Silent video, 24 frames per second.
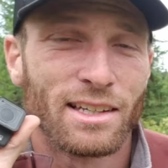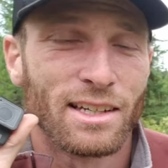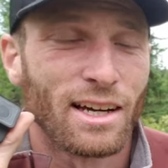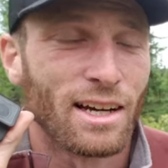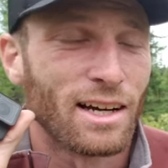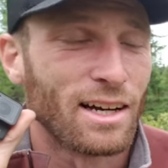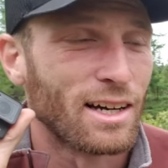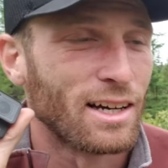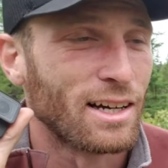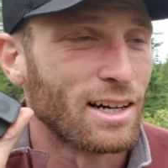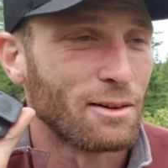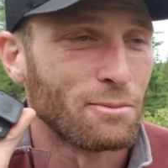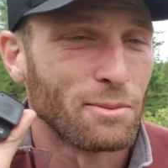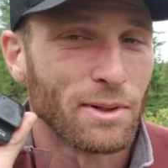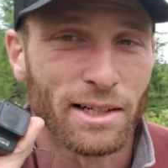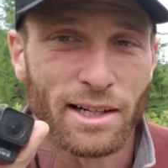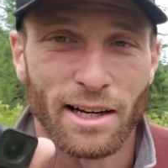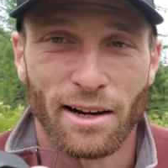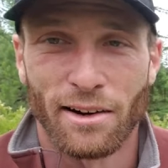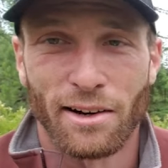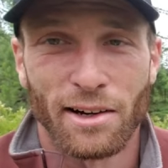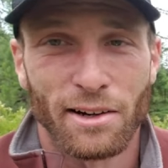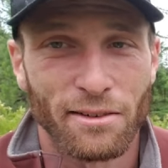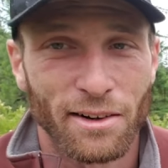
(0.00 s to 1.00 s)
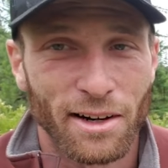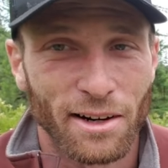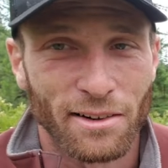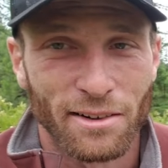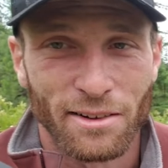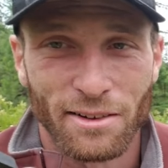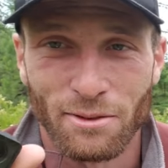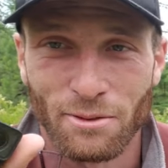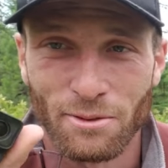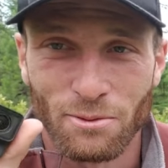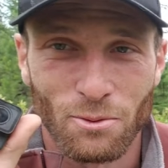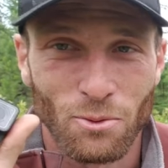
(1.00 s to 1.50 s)
Uh, I'd be carrying
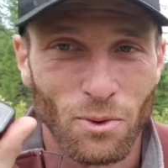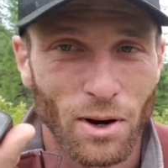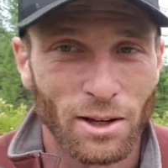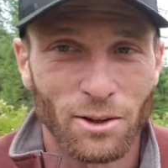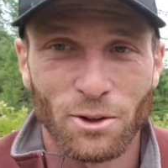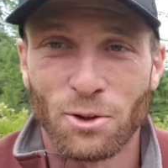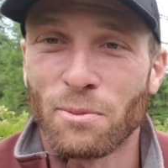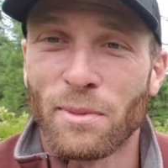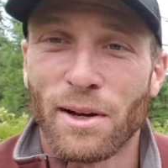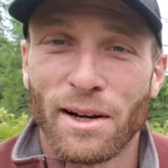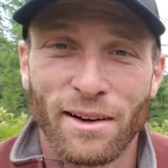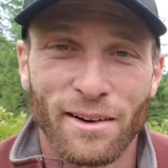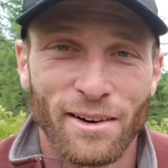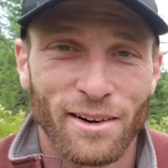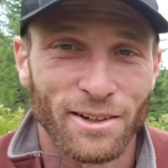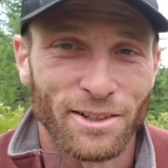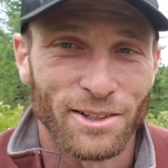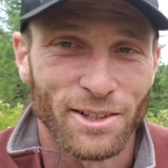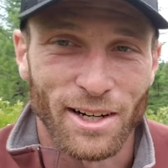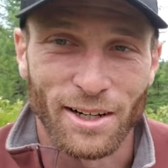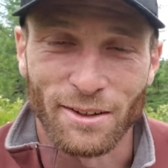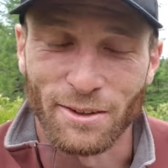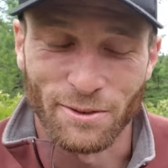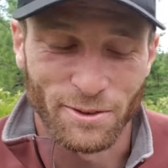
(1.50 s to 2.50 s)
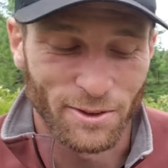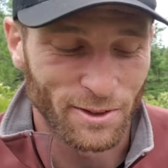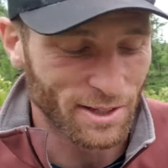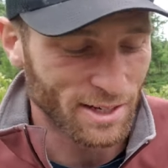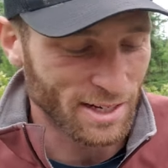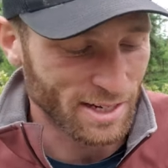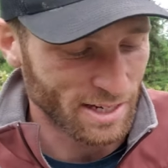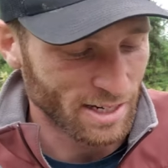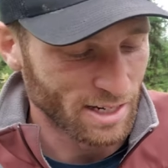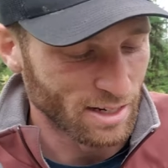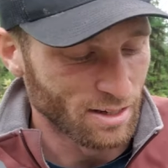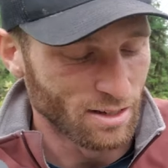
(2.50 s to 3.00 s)
around way too many hard drives for
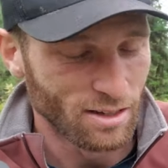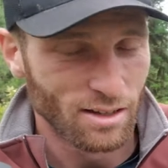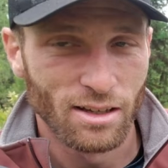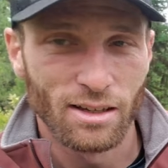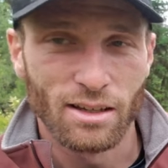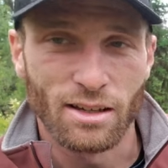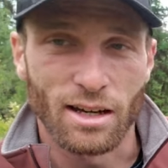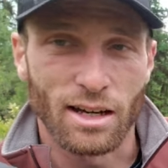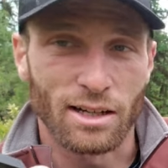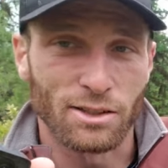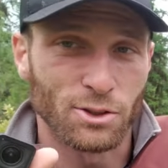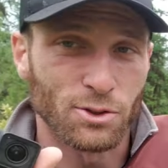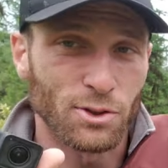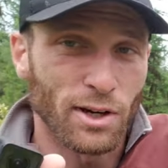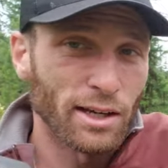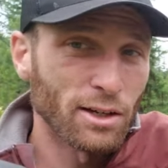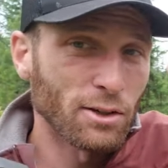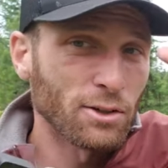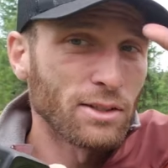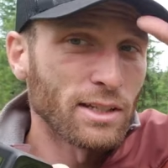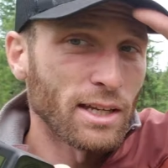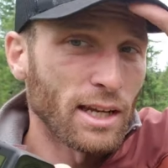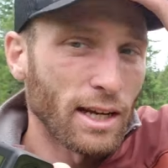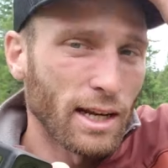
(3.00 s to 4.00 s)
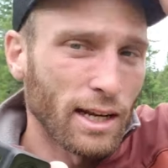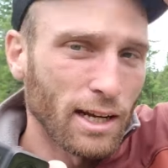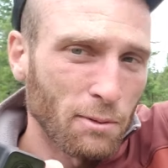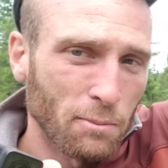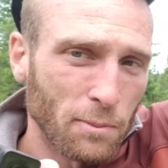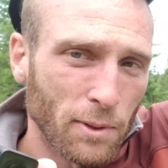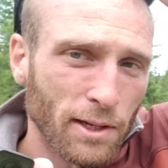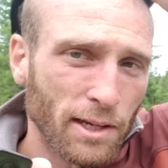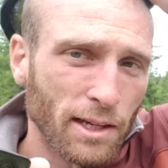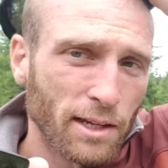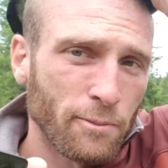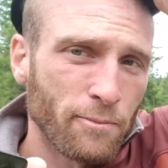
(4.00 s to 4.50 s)
that. Uh, so I use
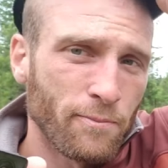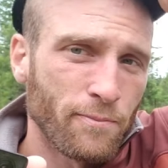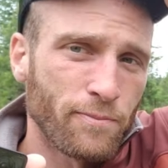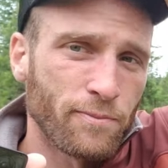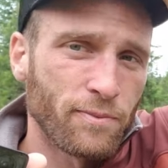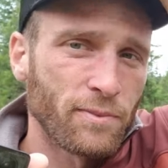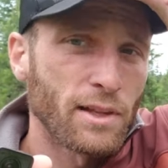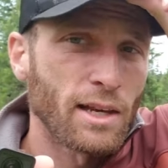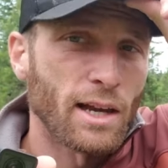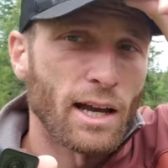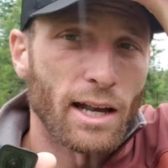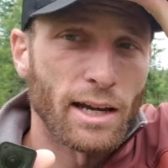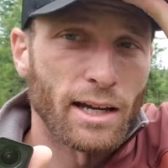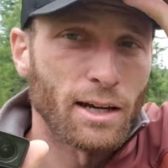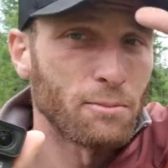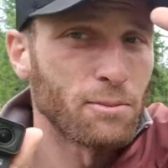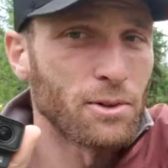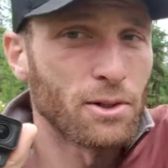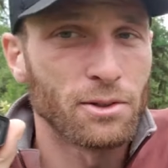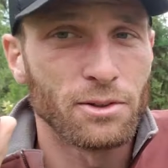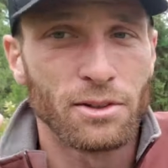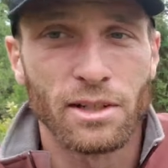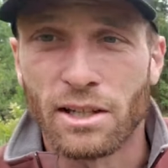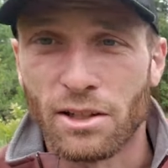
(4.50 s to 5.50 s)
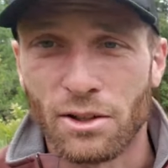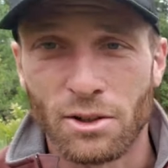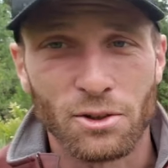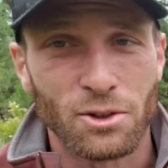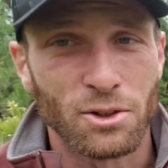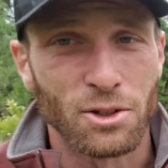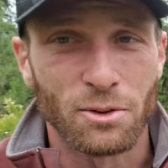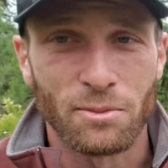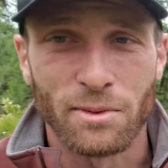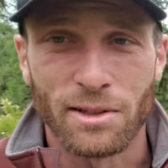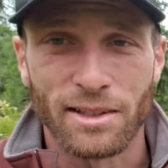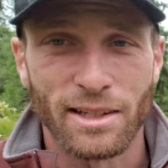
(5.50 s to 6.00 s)
1080p. I upload to
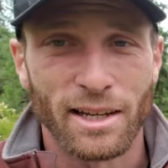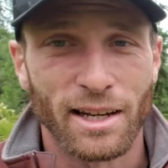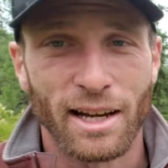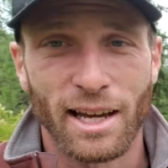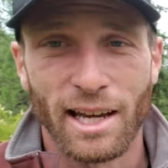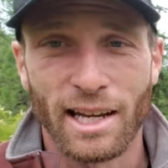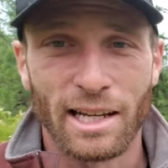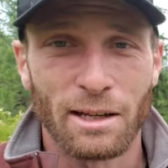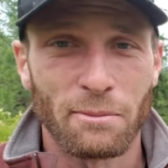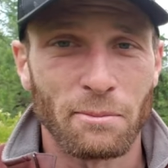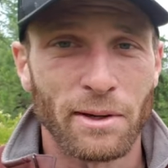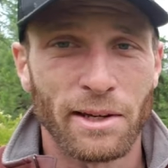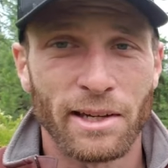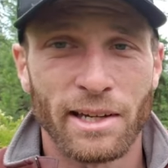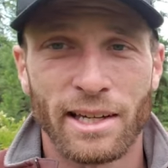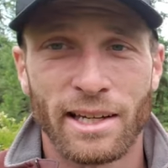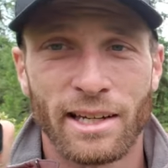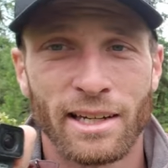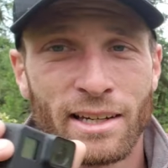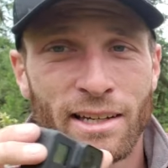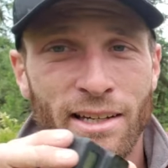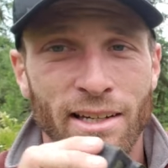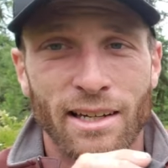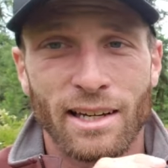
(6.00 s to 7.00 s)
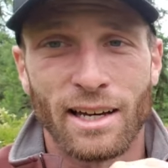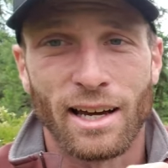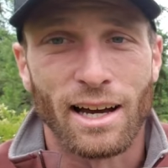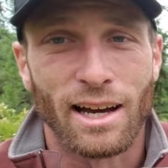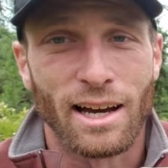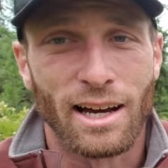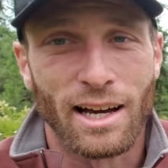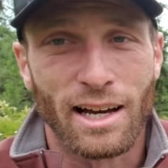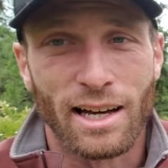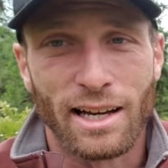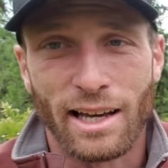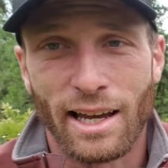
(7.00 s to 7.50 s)
YouTube at 1080p.
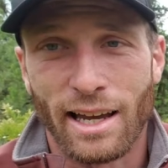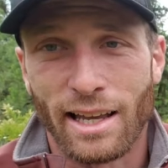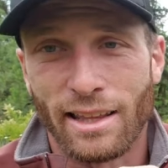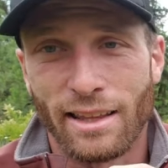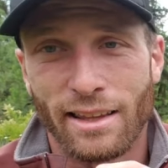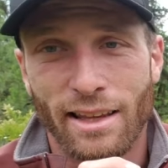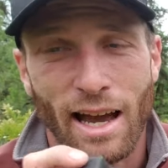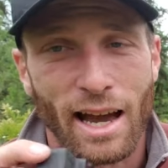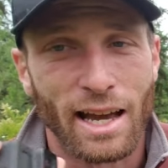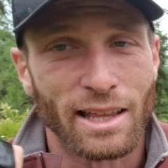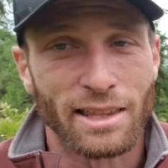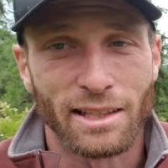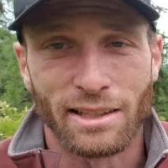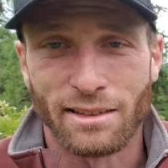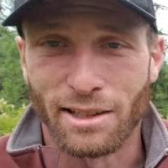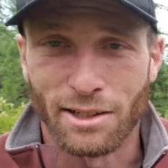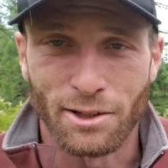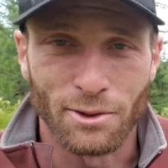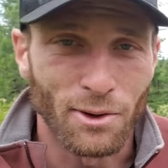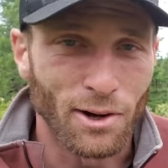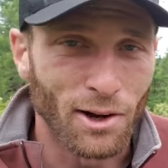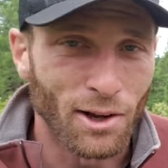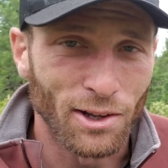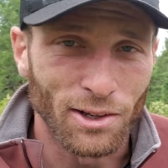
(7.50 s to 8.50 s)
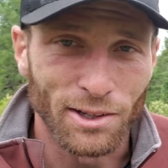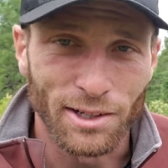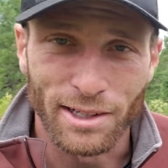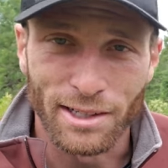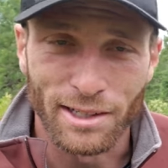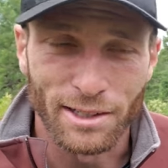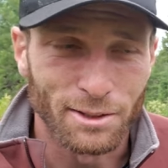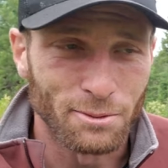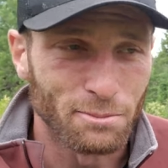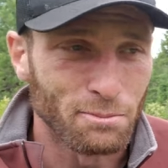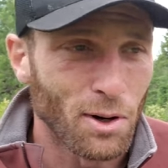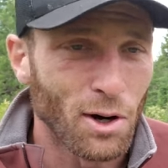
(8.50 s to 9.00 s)
Uh, and I think the quality
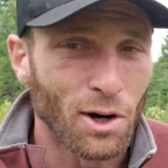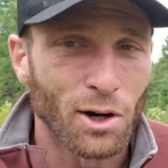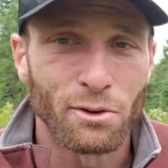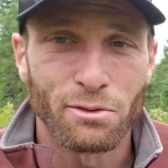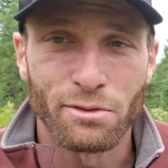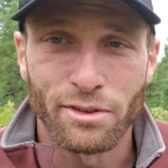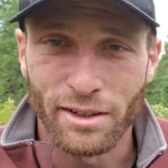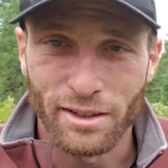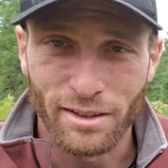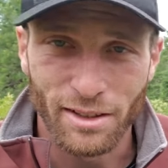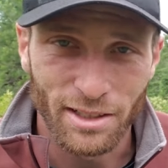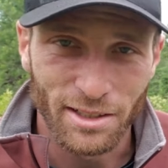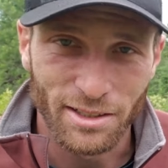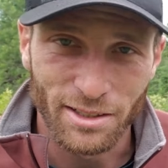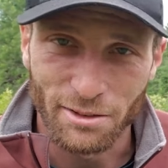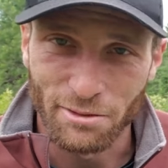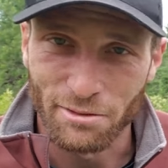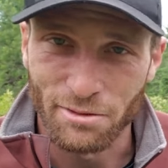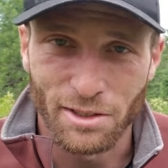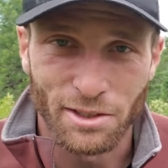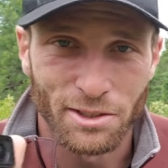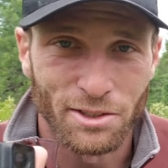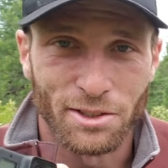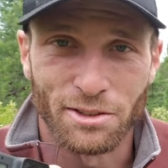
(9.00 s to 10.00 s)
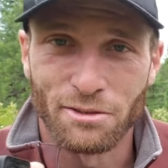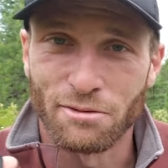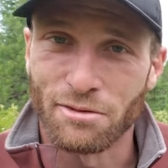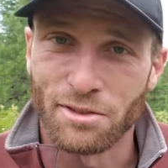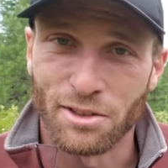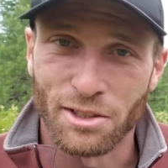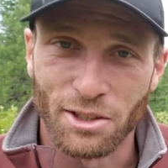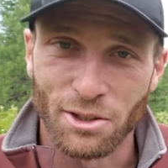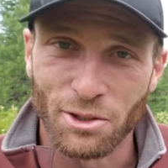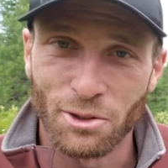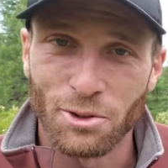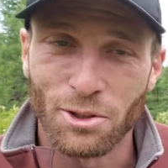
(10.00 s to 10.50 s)
is perfectly sufficient for
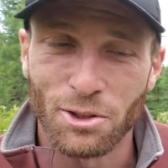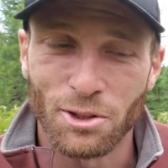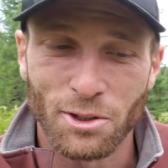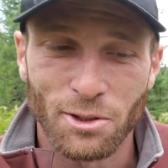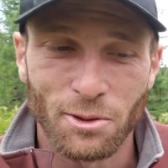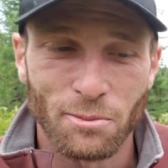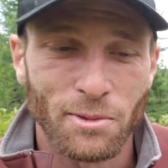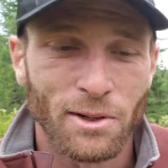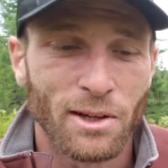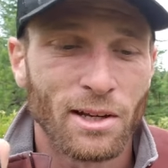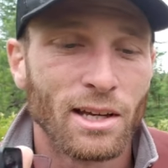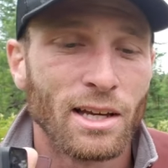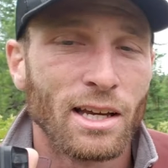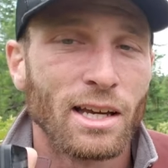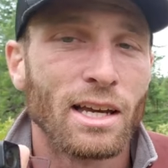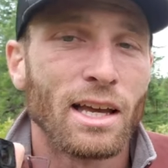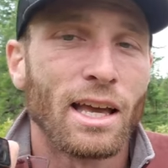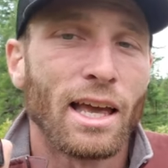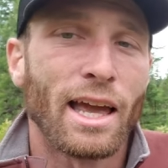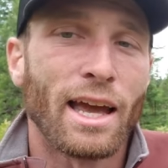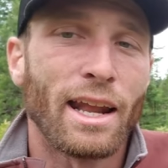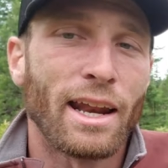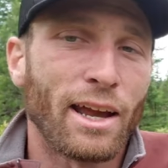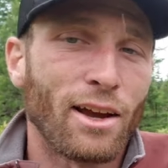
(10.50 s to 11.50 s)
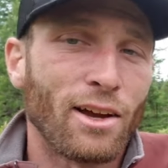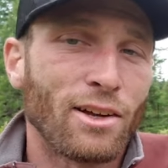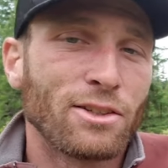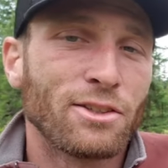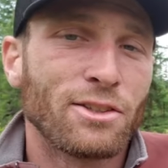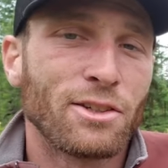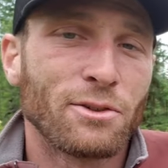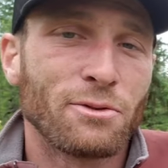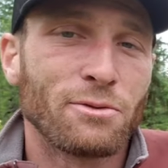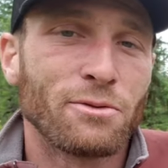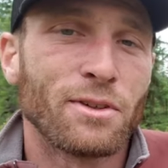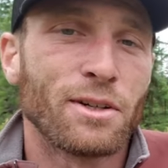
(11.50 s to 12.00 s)
YouTube and I
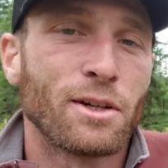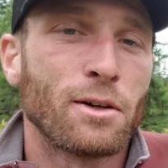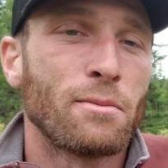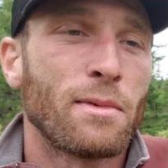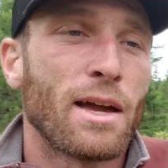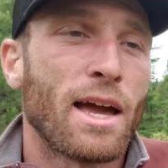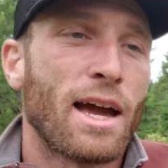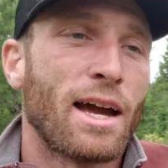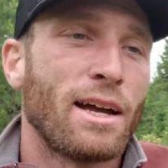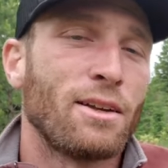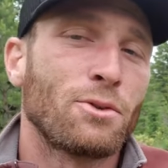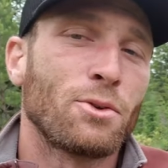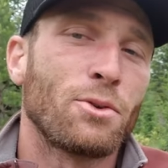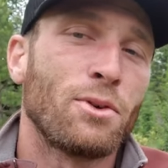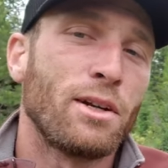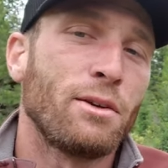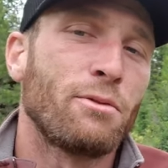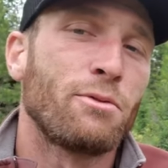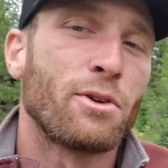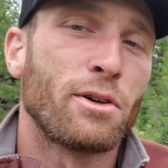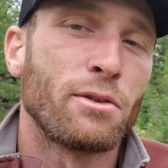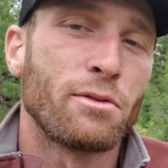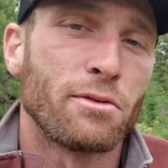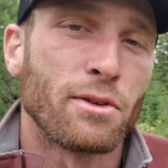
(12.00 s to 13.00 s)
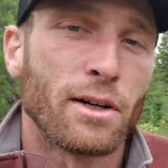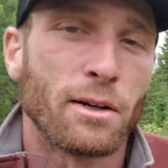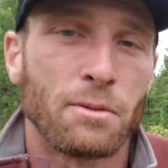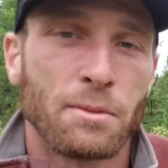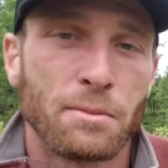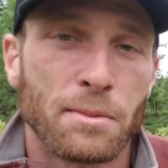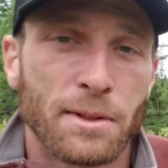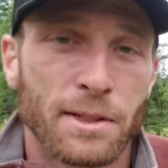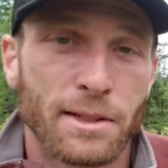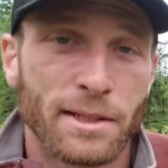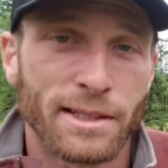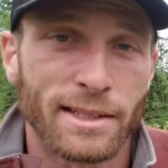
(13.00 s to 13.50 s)
also film at 24 frames
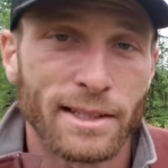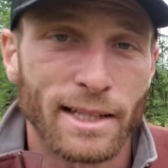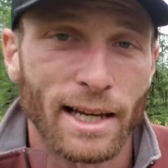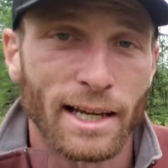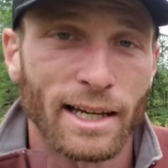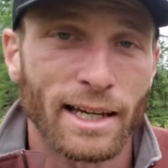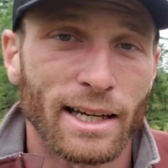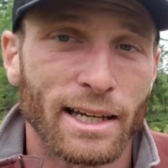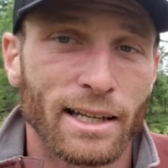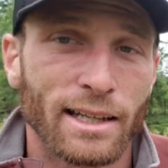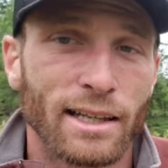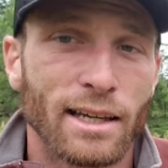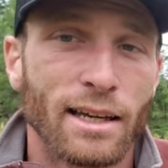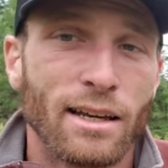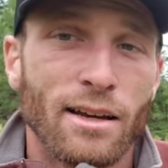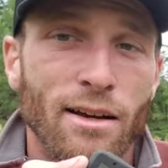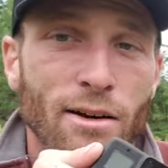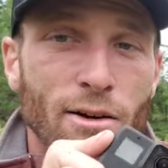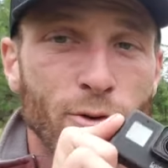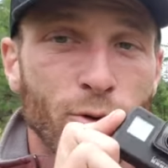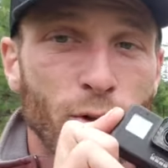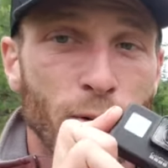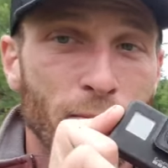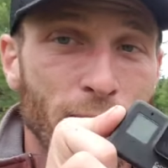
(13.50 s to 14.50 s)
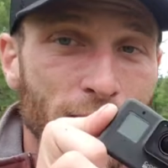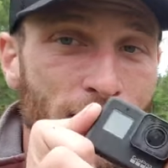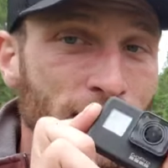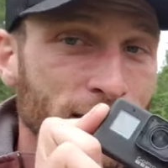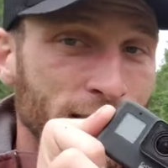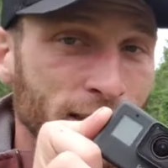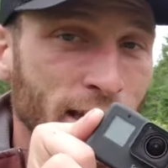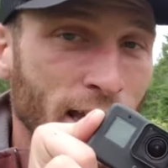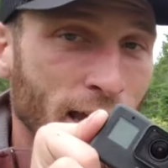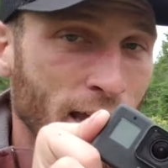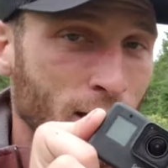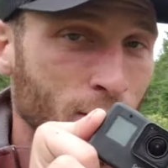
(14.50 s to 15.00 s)
per second from
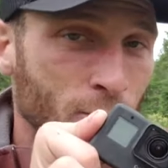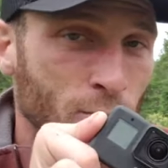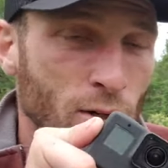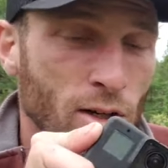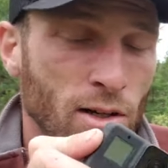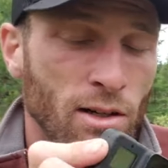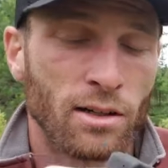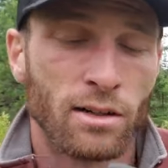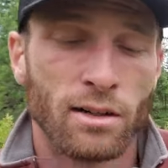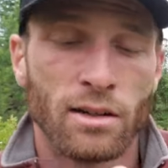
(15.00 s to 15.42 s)
this camera.